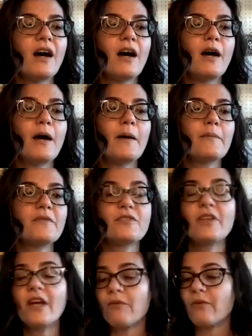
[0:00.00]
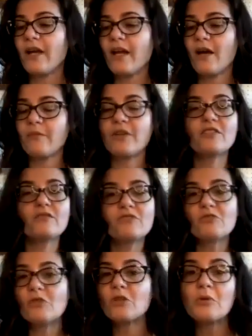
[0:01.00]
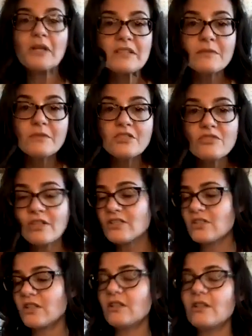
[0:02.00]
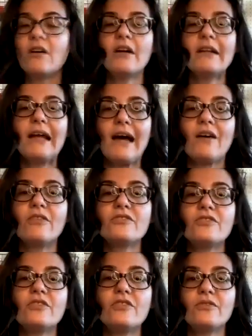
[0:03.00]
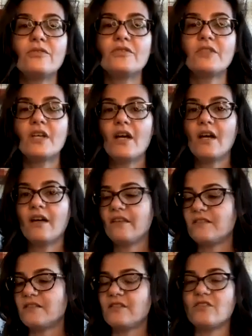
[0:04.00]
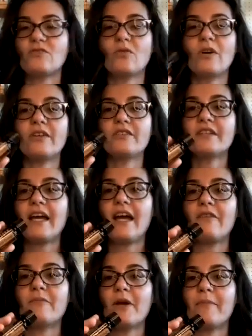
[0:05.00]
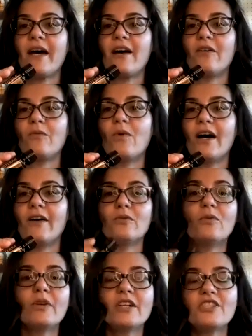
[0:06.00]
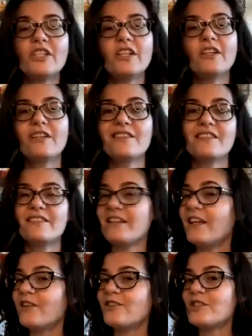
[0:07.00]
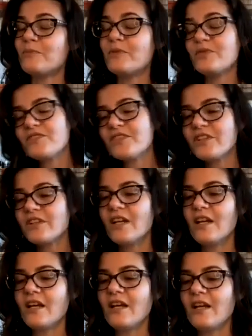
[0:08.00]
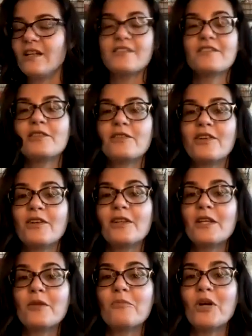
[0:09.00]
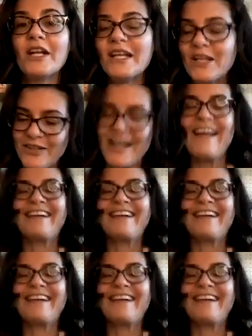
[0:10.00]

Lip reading: So yeah, right. I'm going to do a quick demonstration on how to use these essential oils. I have my Pal Wild Orange here because it's an energy booster. It's a little early in the morning here.